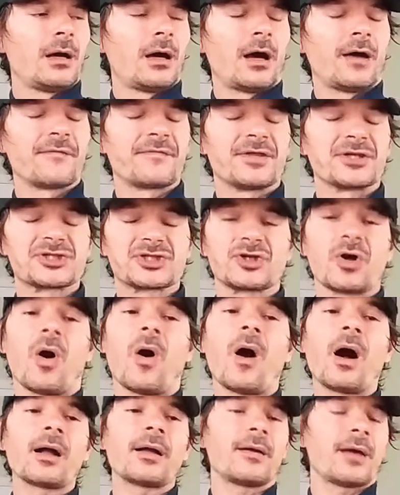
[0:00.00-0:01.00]
of the
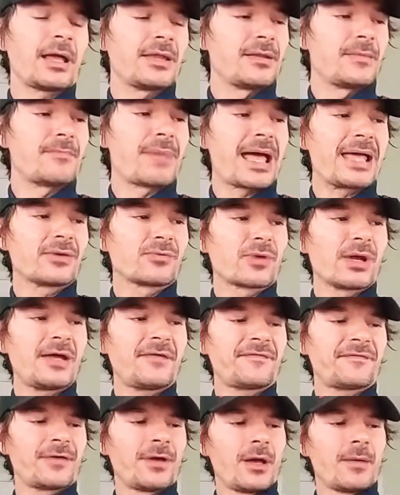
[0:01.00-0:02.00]
song in the main
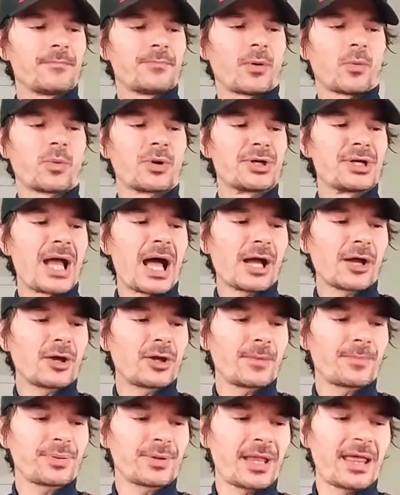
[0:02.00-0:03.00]
riff, but we're not
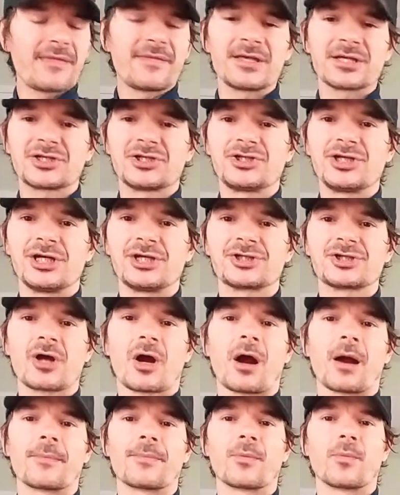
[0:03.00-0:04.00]
going to play this G
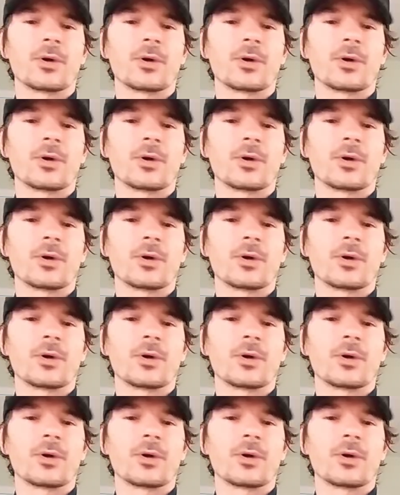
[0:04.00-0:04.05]
sharp.